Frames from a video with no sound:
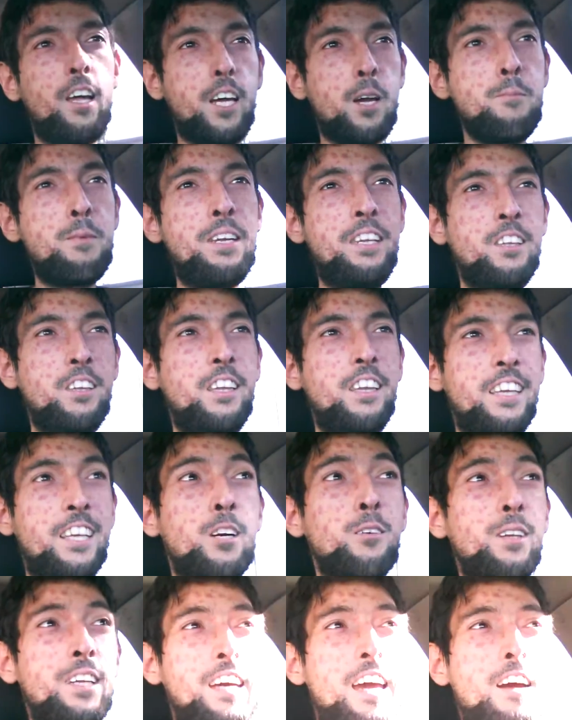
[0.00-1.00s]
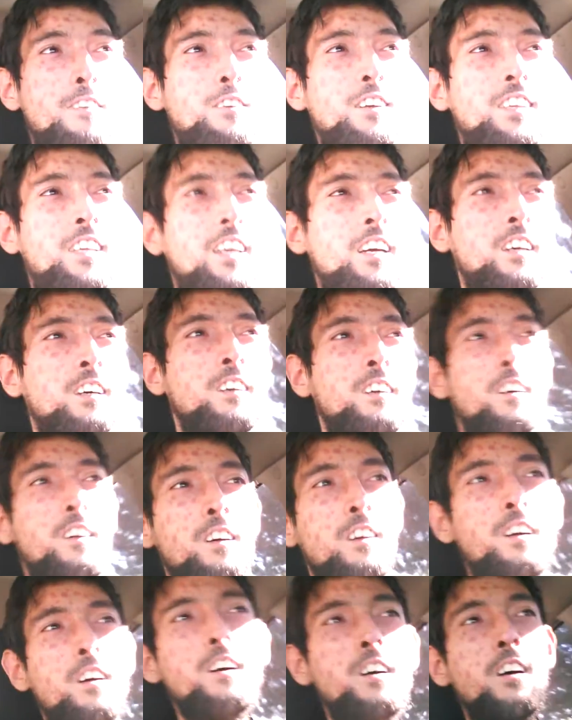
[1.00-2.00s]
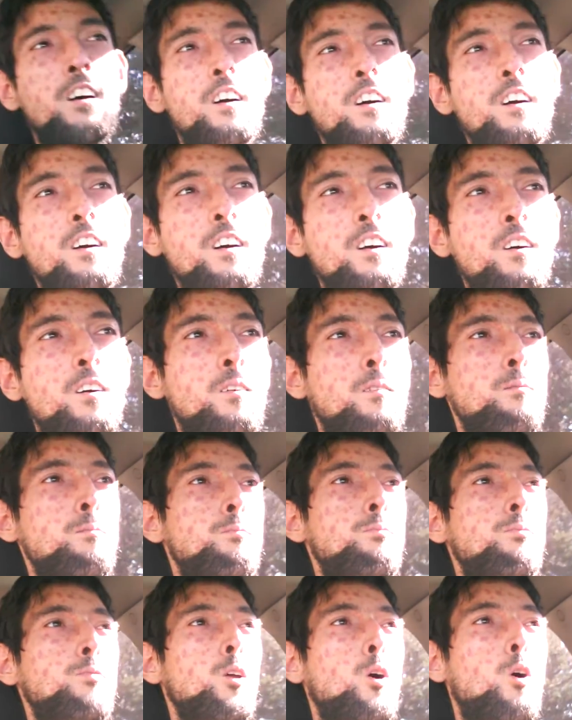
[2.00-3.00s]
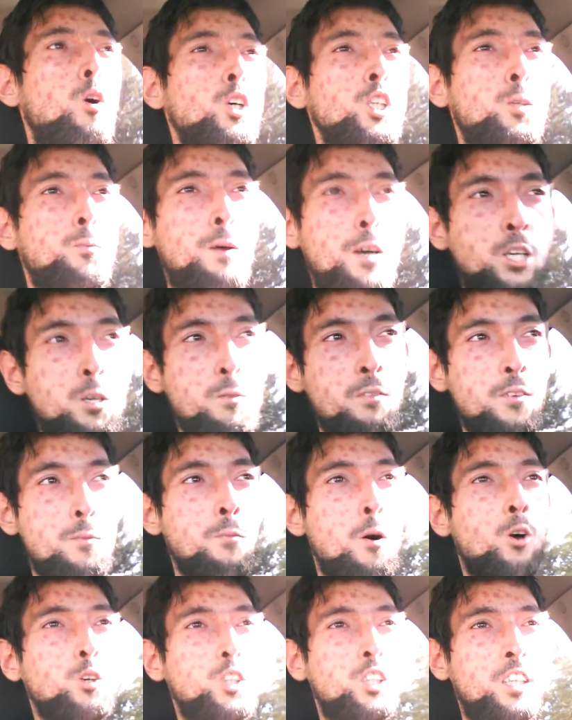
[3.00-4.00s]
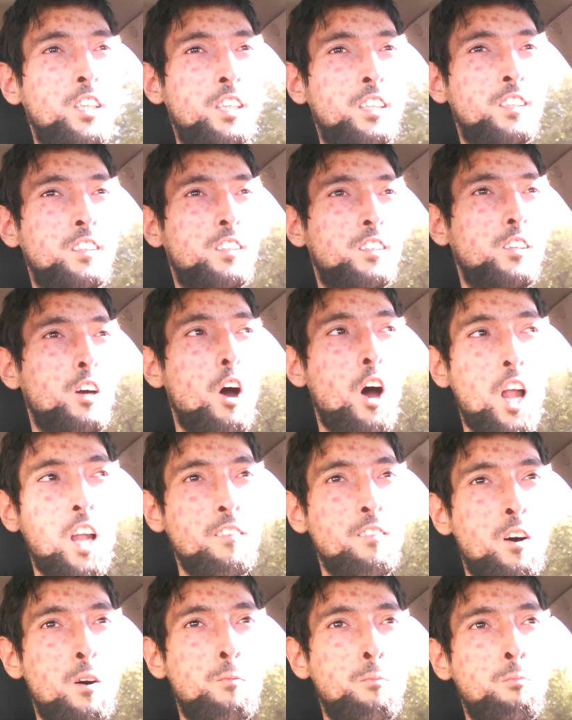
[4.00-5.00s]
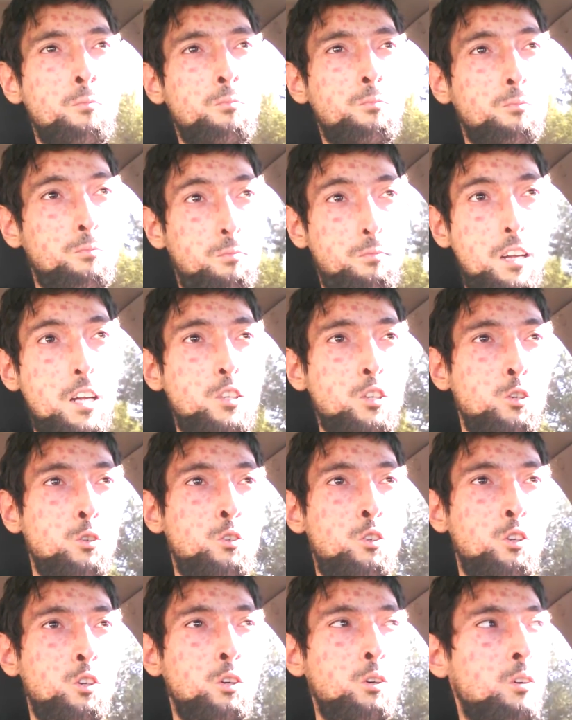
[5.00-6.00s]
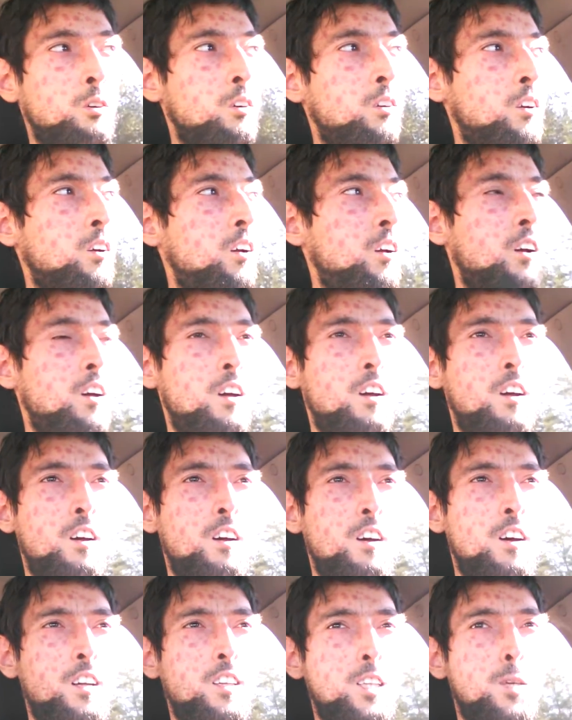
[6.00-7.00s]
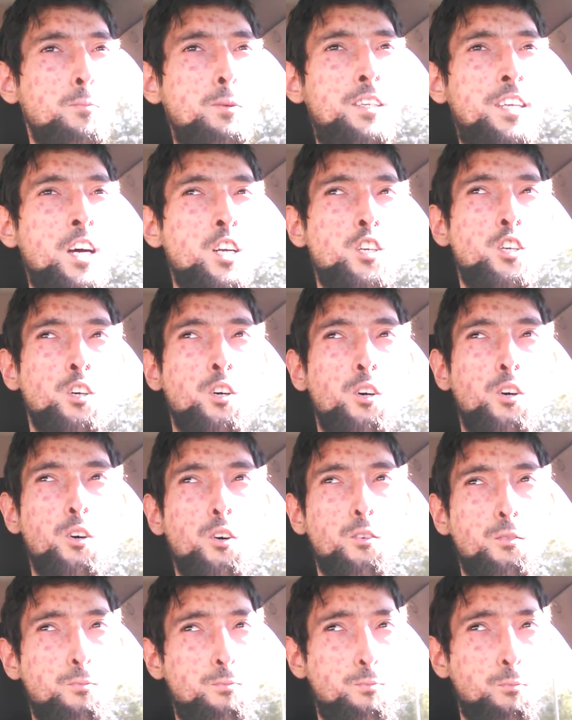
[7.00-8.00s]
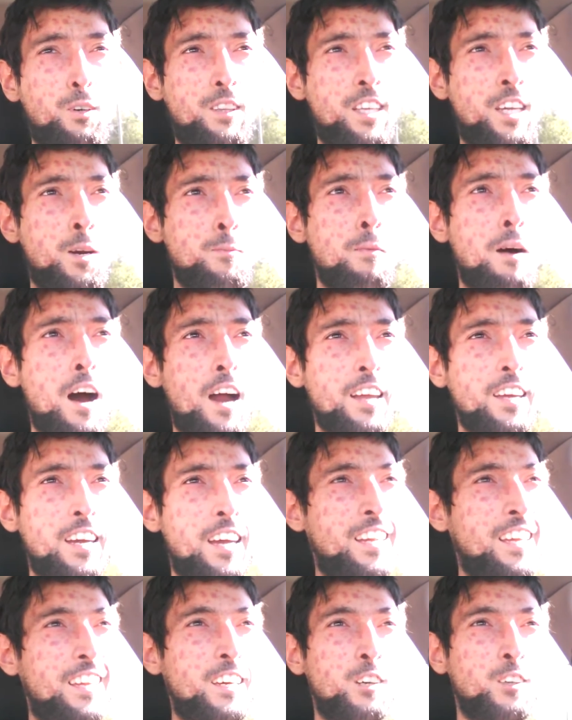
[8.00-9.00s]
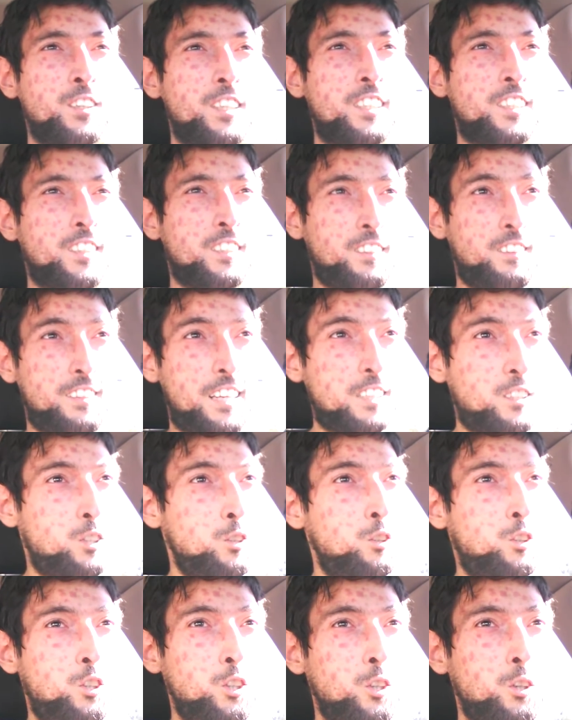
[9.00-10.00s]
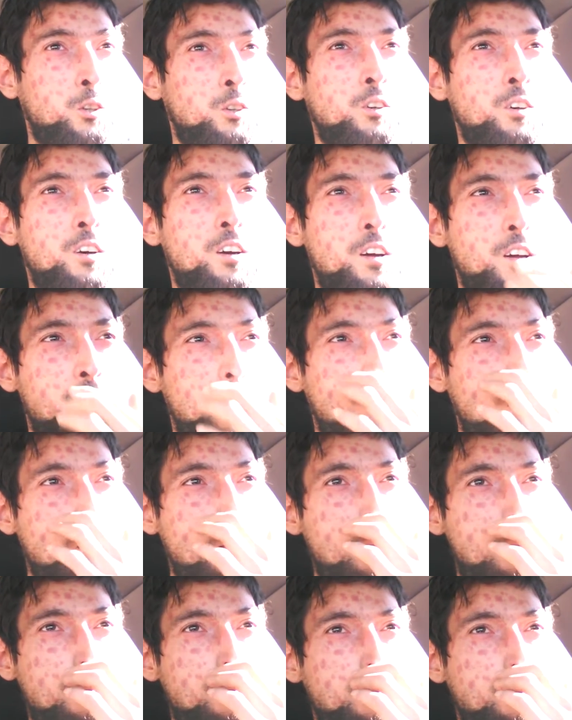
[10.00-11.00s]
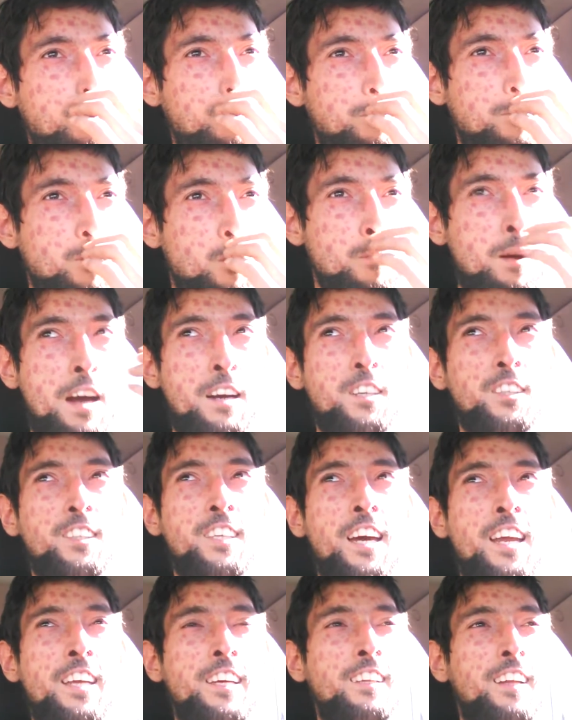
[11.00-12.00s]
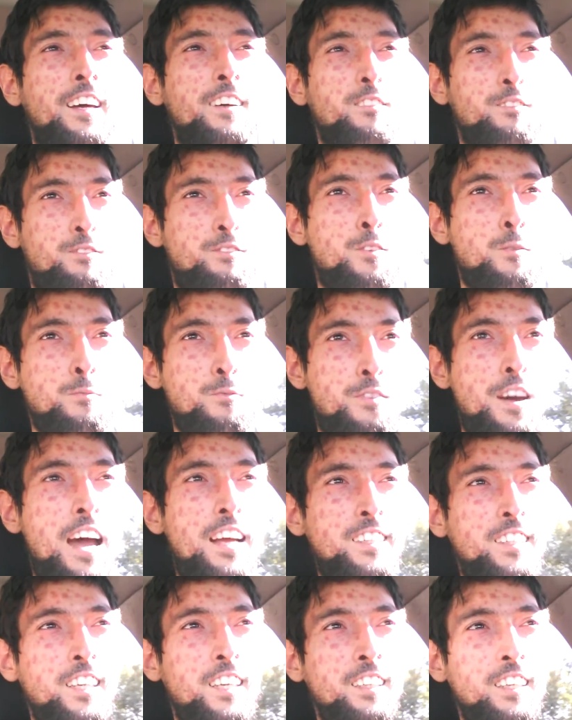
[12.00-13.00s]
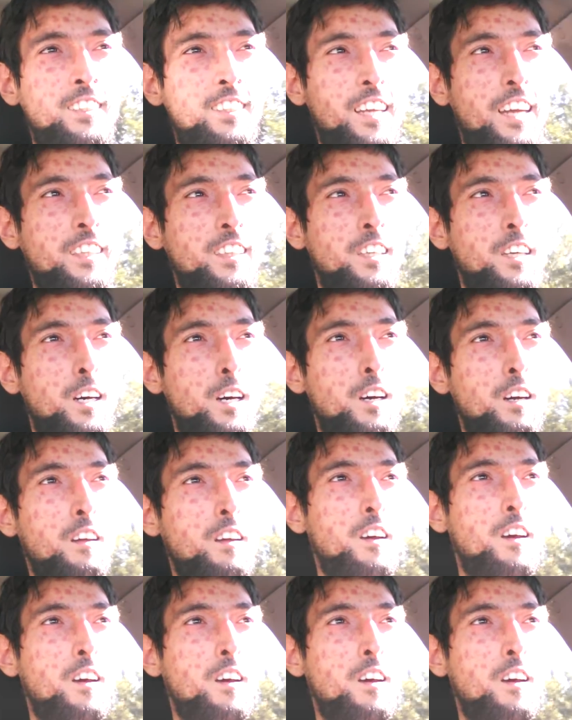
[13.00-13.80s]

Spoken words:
I mean literally everything. The whole spectrum of emotions, all of them, that's you too. The potential within a body, any illness, that's you too. From my understanding, like from fasting, is like the